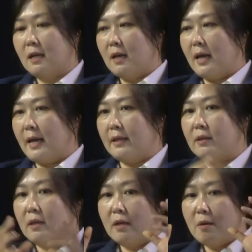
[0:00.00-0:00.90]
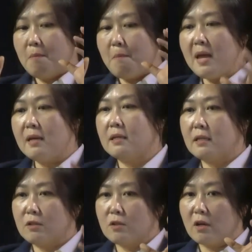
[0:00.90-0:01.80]
And
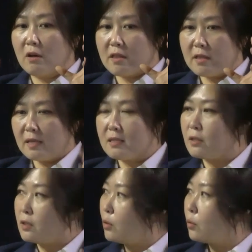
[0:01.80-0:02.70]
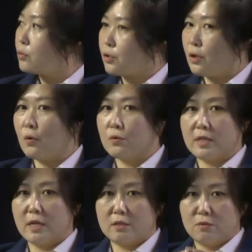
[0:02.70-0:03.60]
making authentically local shows
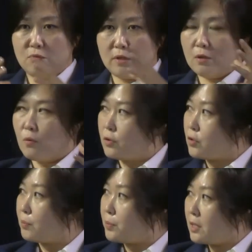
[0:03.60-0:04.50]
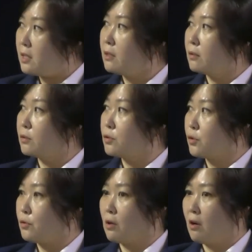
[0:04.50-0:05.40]
that's really going to appeal
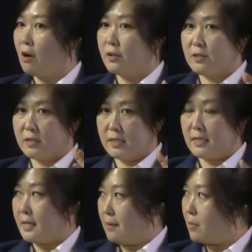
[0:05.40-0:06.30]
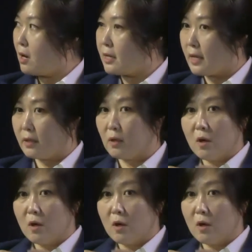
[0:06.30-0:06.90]
to our audiences in that market